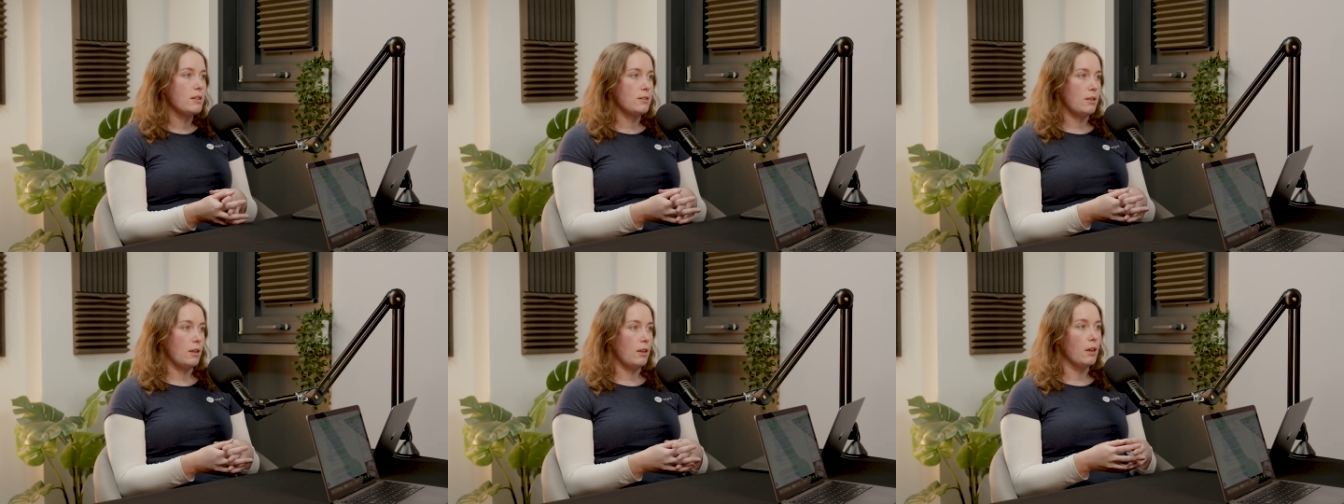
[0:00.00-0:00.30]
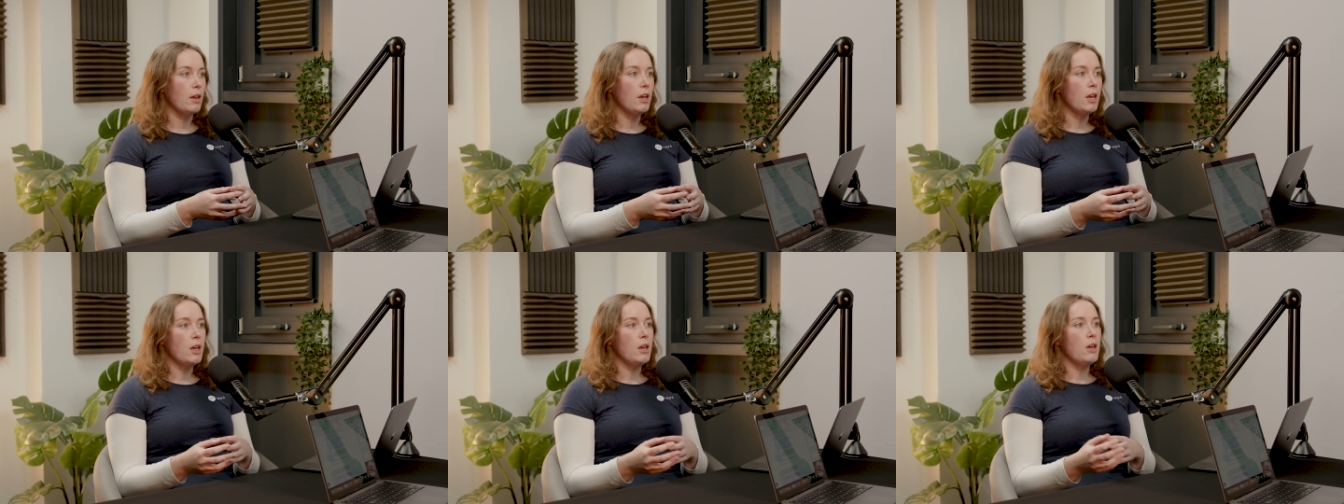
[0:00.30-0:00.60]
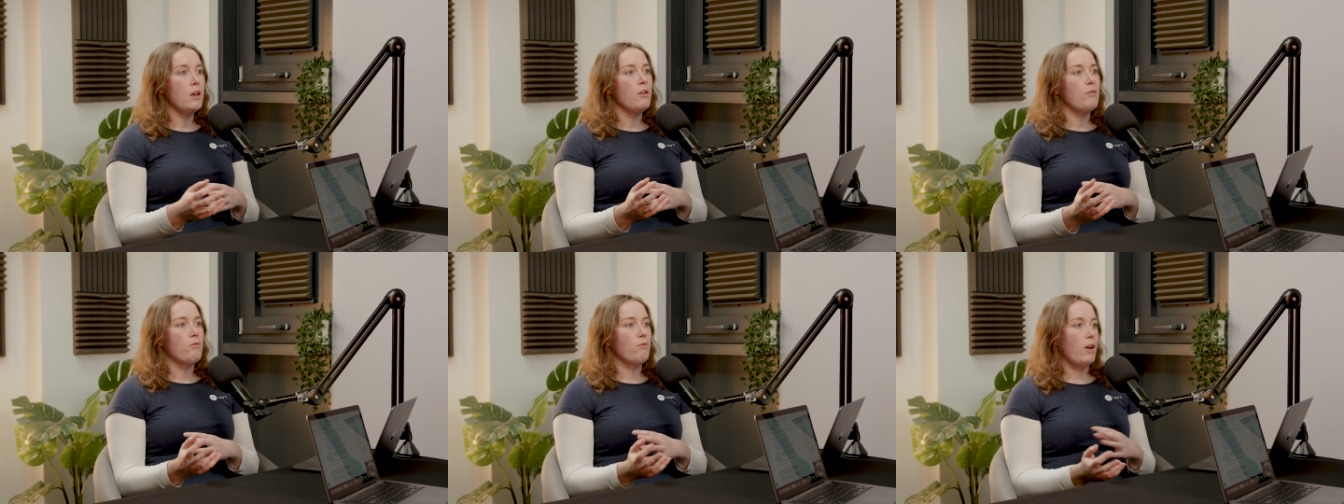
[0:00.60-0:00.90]
So
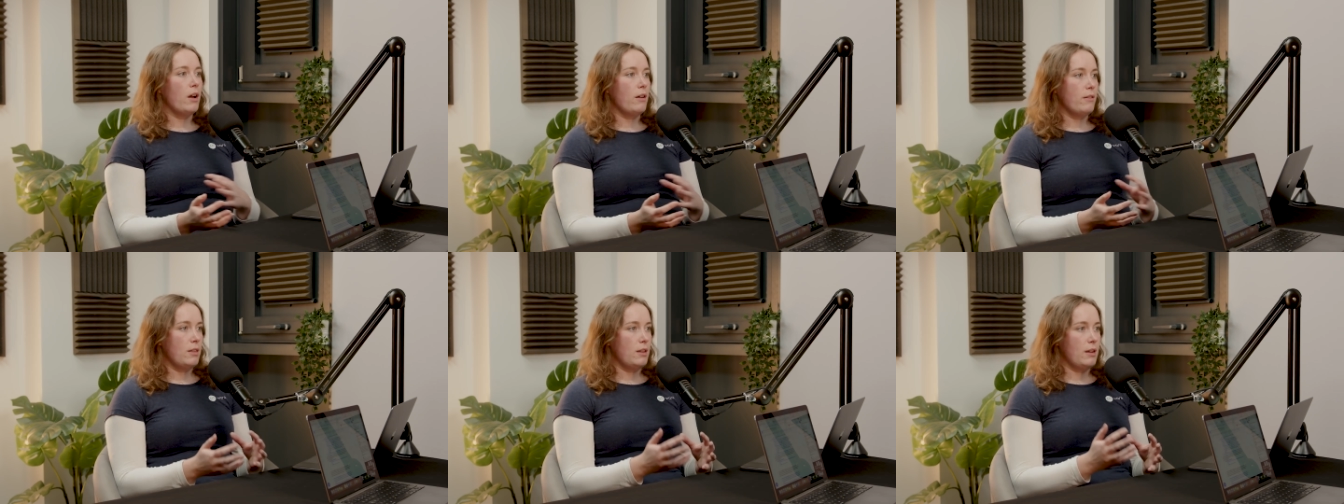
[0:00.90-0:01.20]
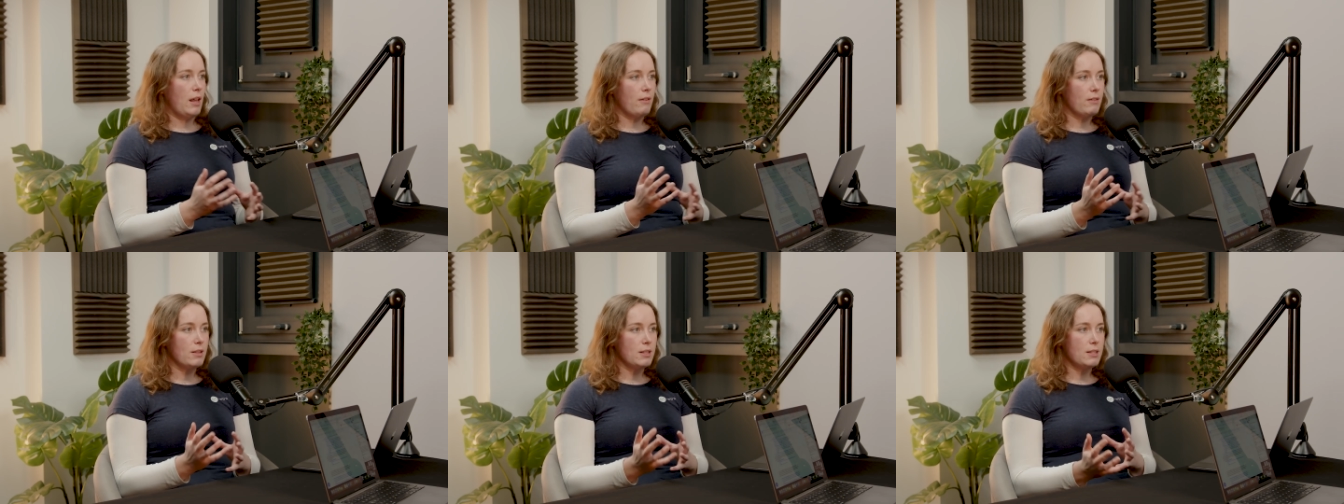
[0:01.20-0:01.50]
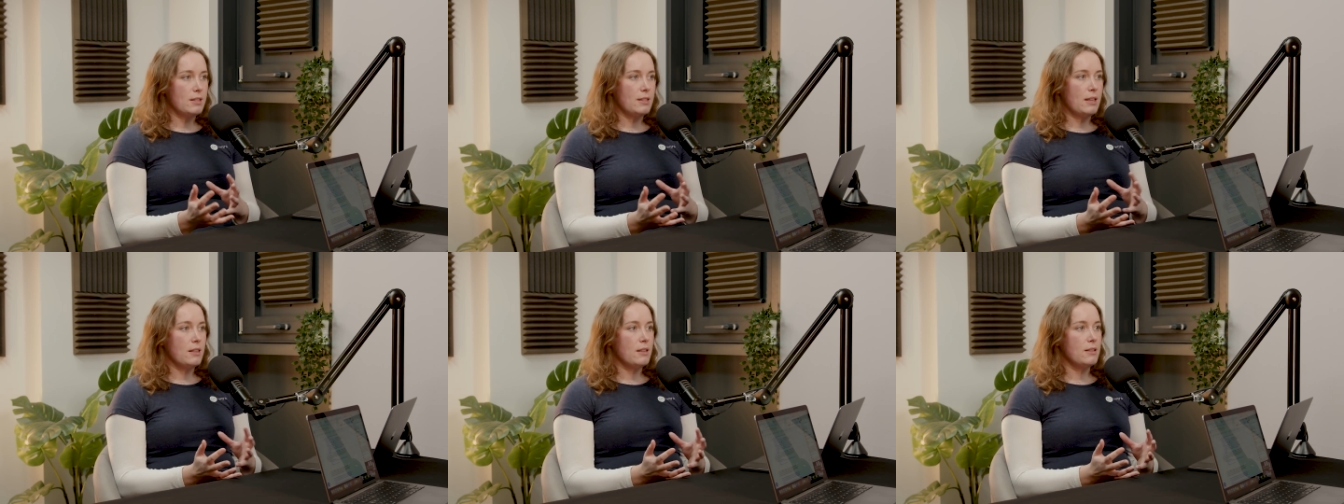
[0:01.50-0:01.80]
rather than having to
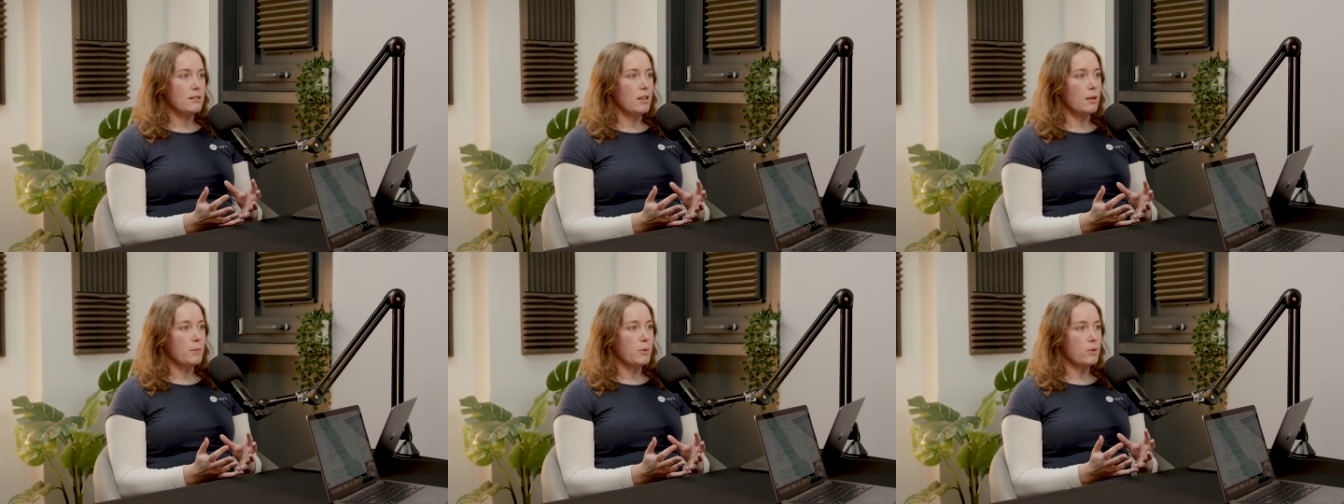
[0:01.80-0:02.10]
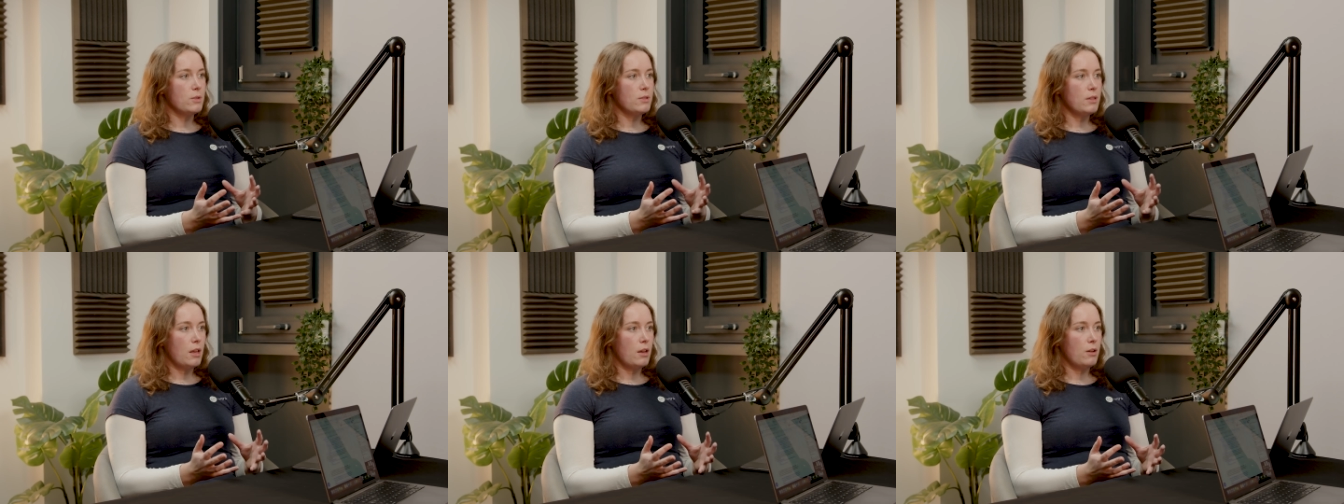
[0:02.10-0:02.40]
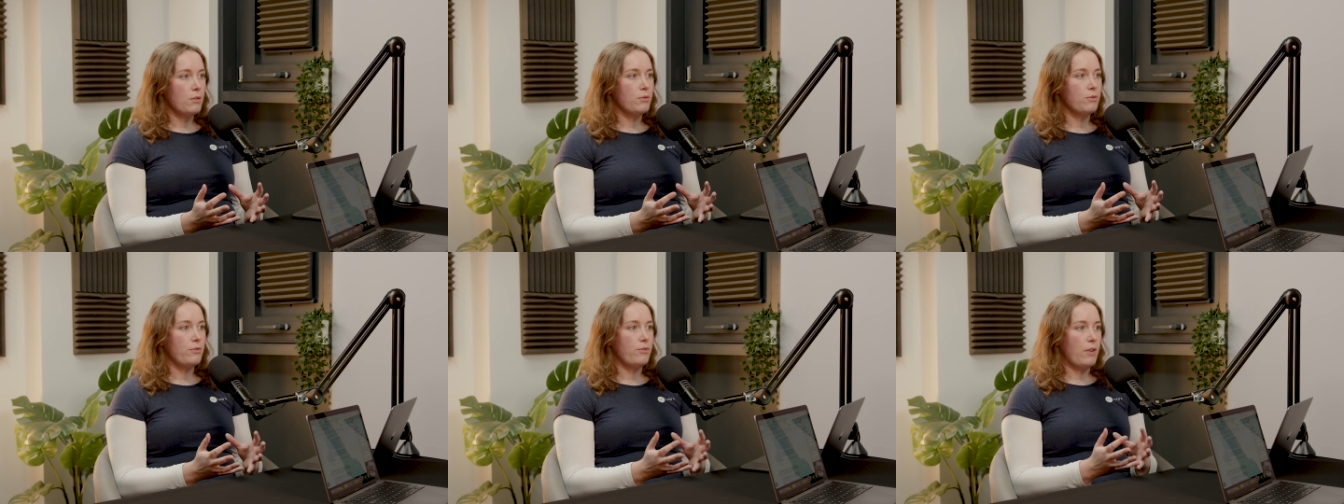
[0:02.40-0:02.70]
set this up
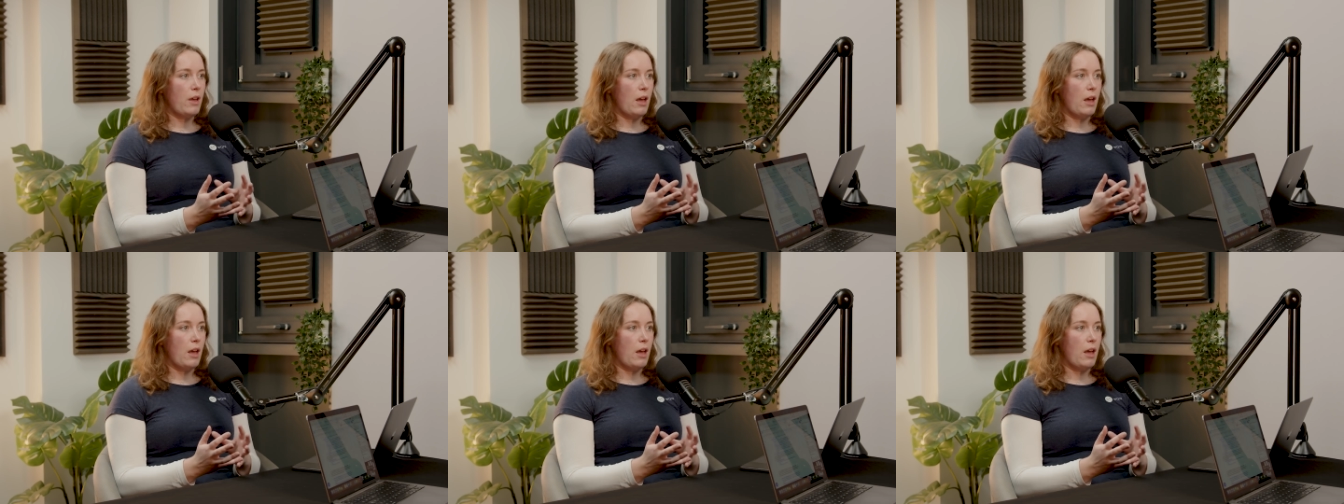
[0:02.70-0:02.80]
yourself